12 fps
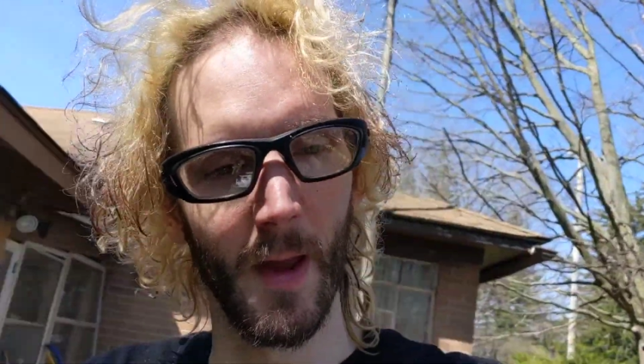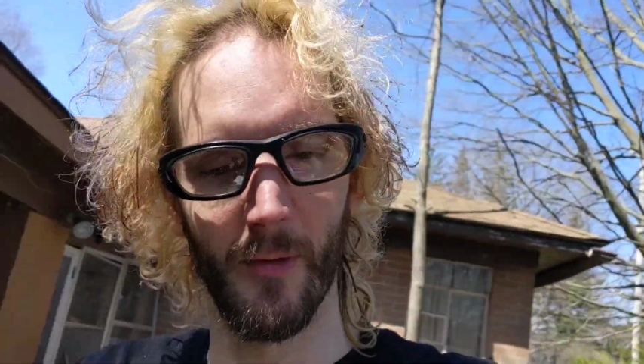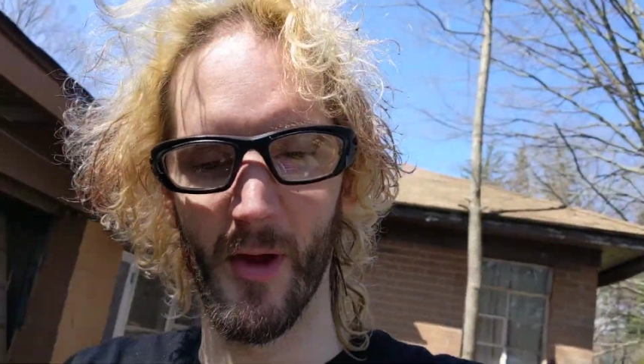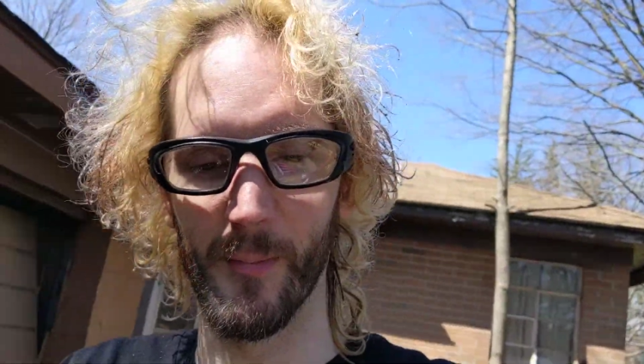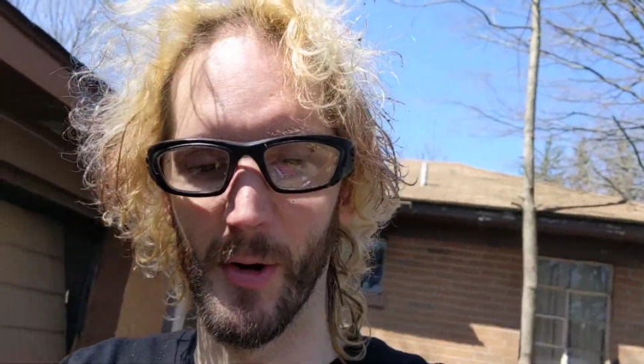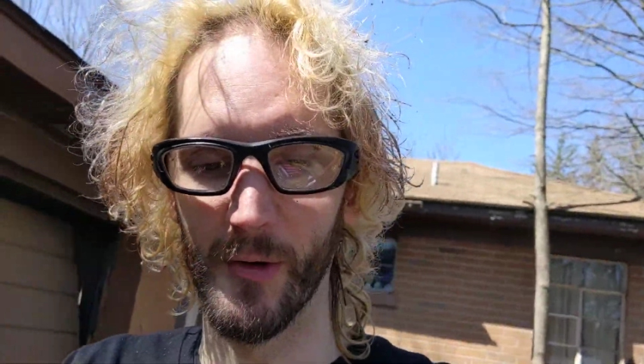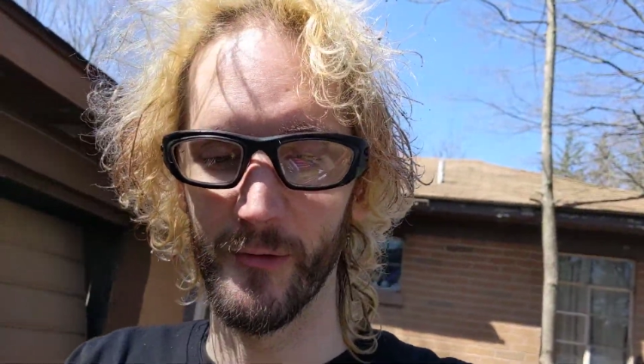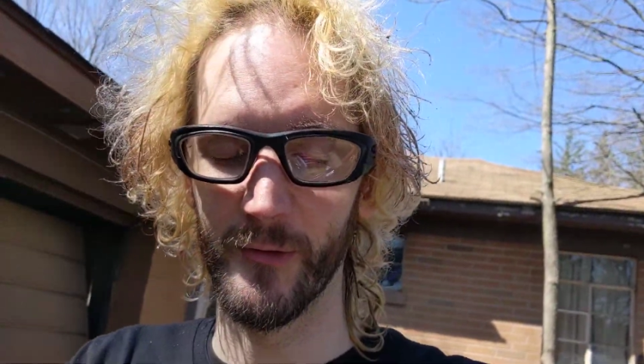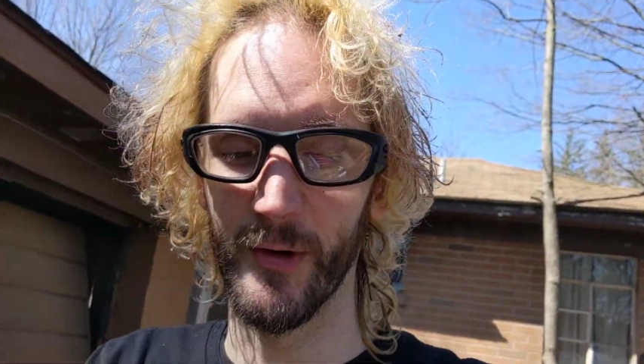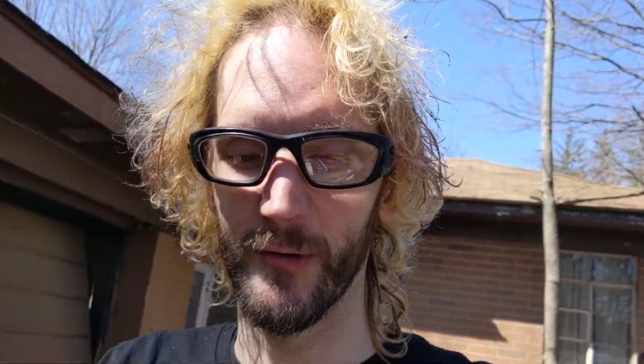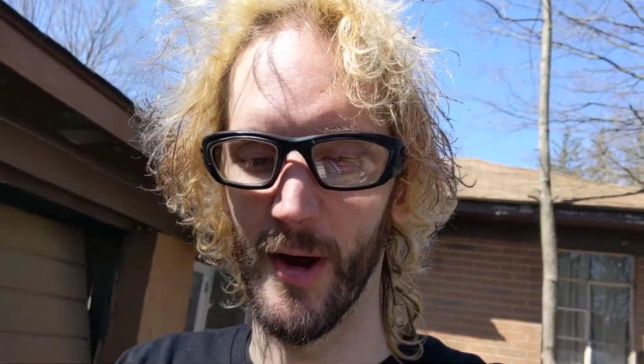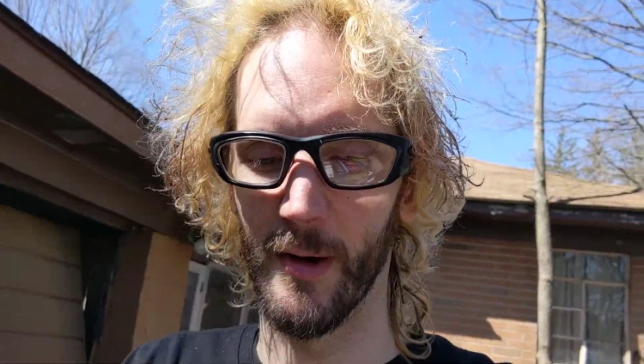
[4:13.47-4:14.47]
That part
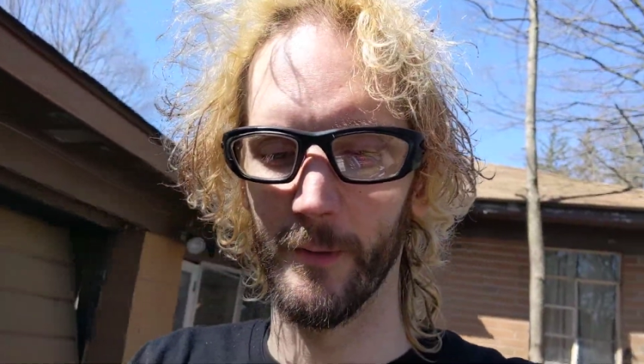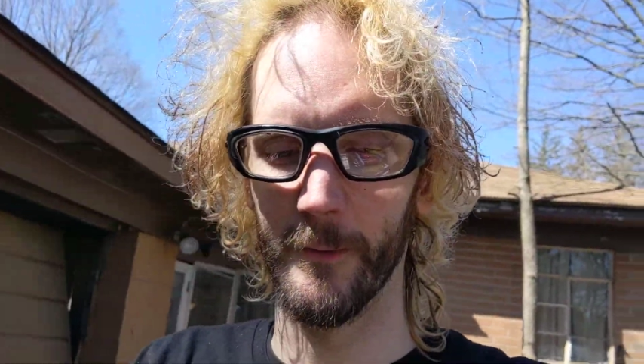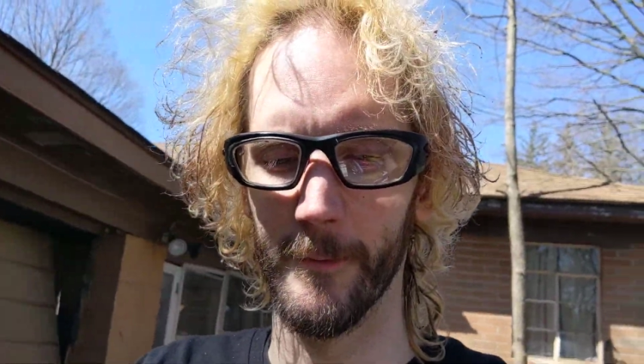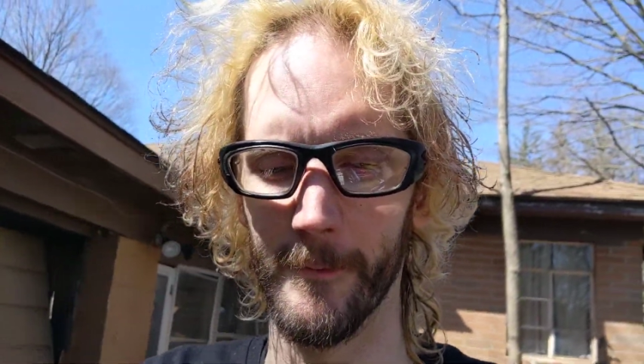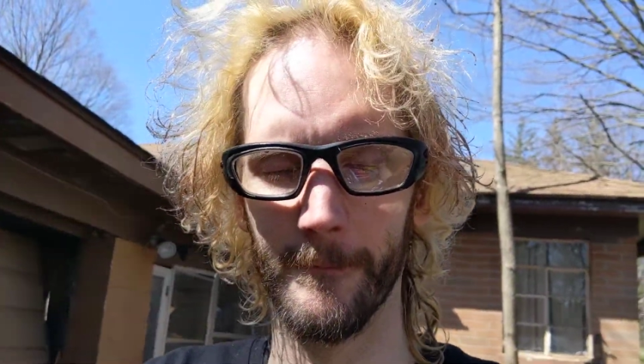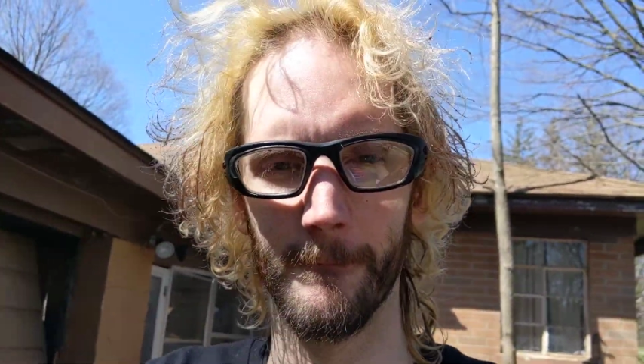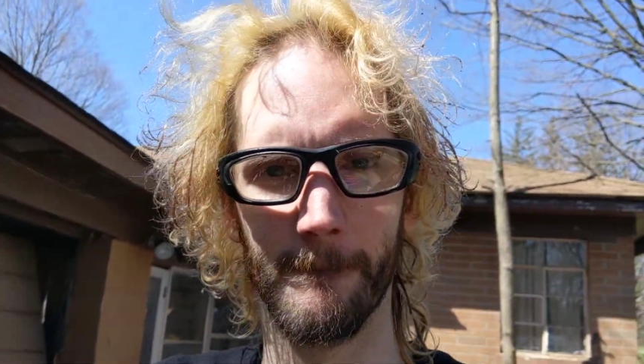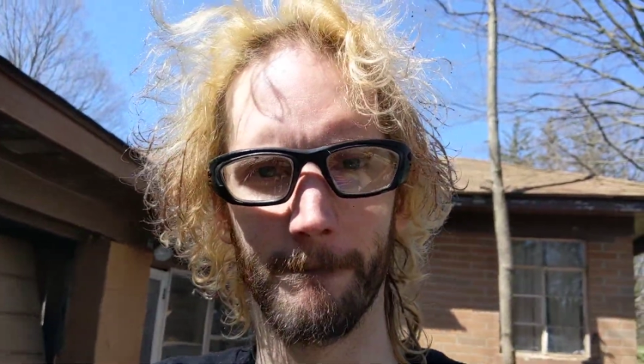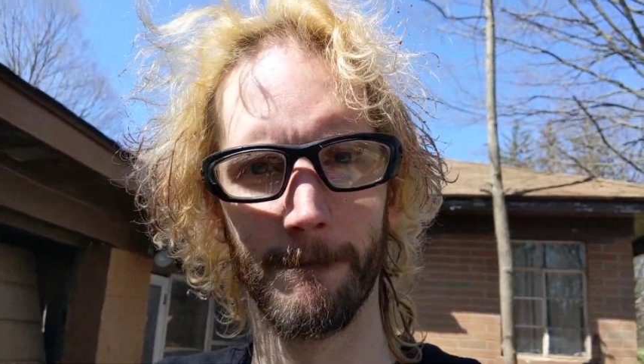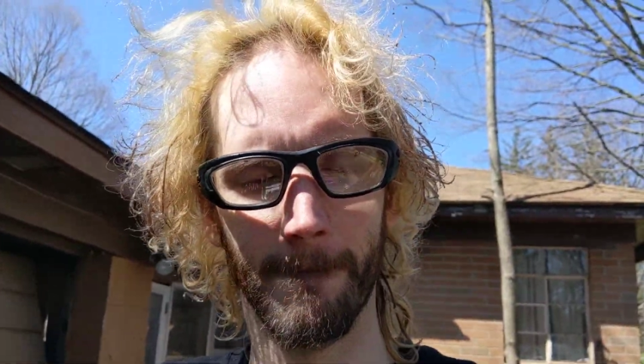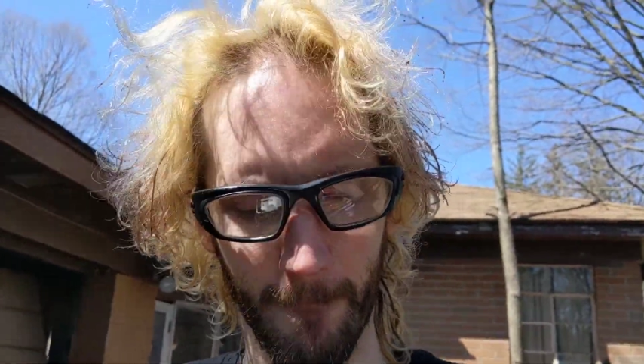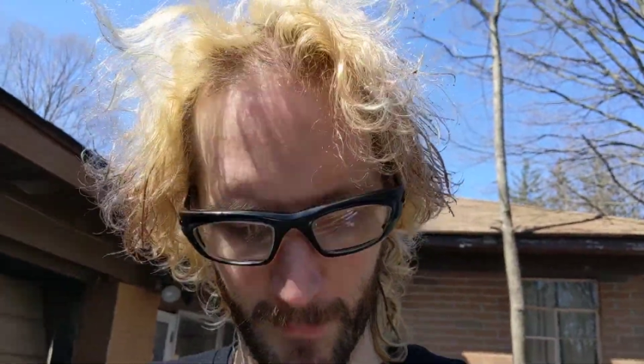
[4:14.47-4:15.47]
sticks out.
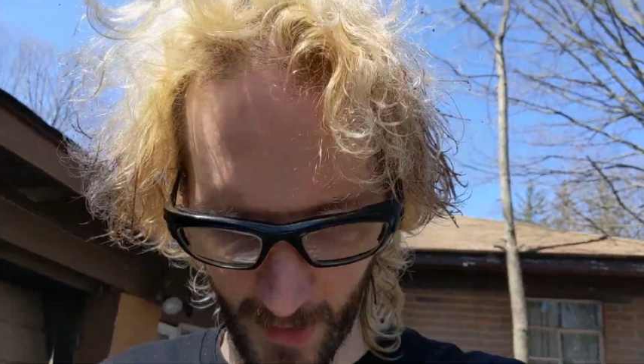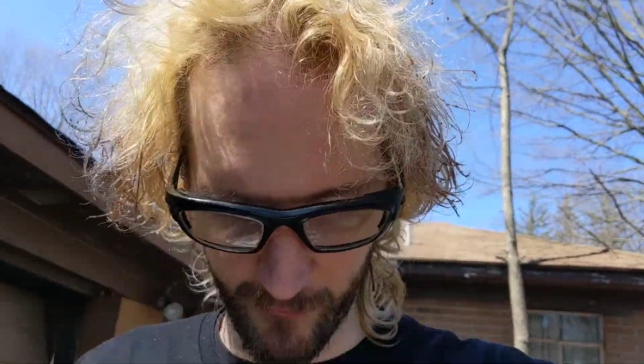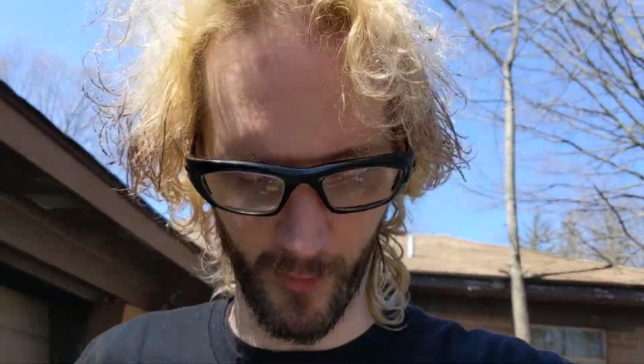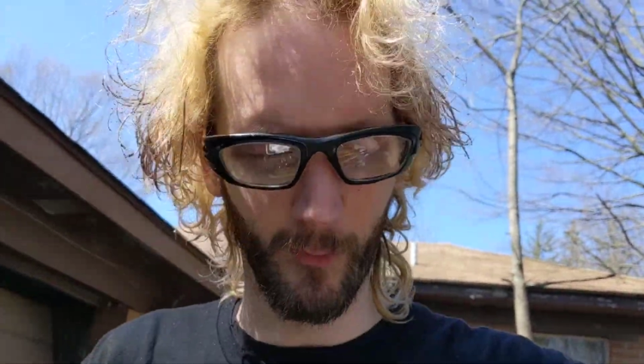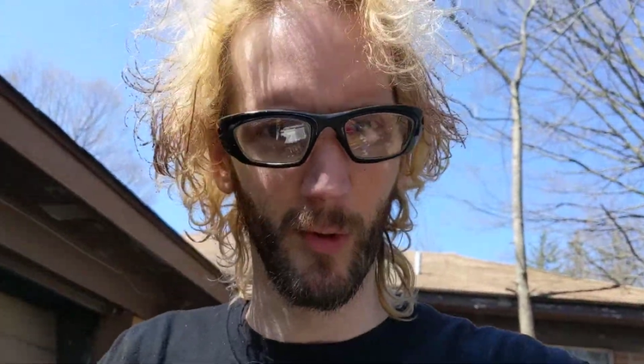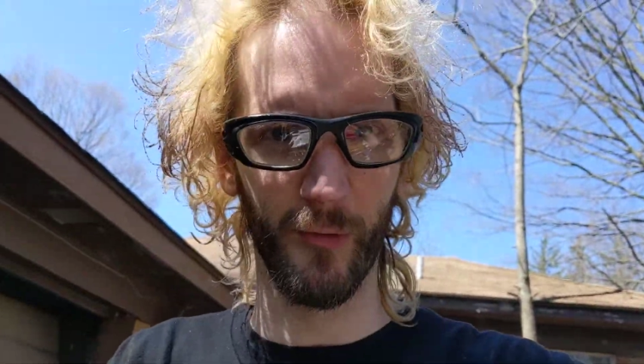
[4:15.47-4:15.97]
So we'll